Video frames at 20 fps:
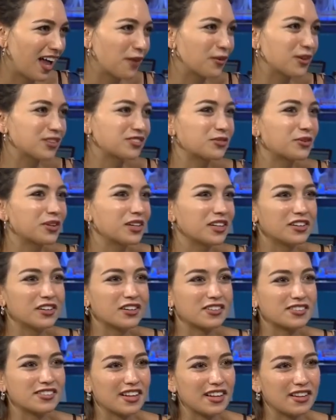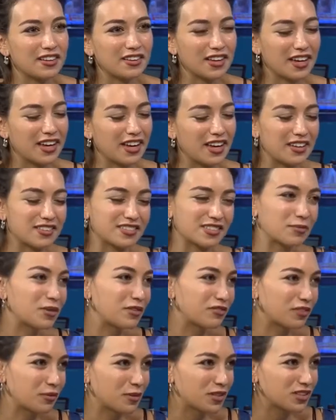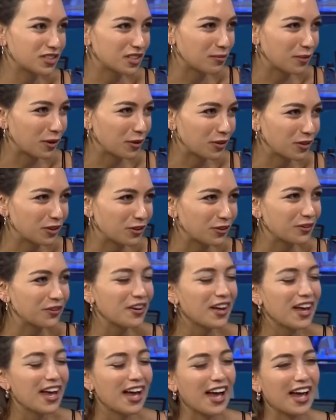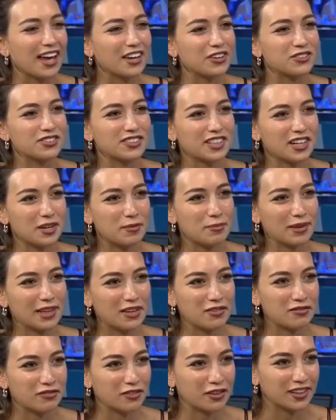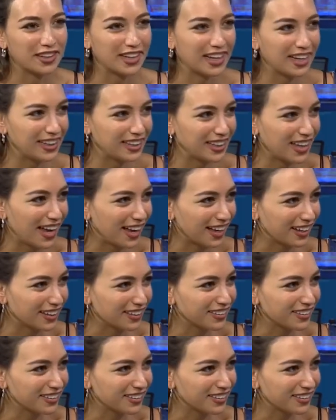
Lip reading: I was reading yourself some information about you, and you started playing for Neil Young.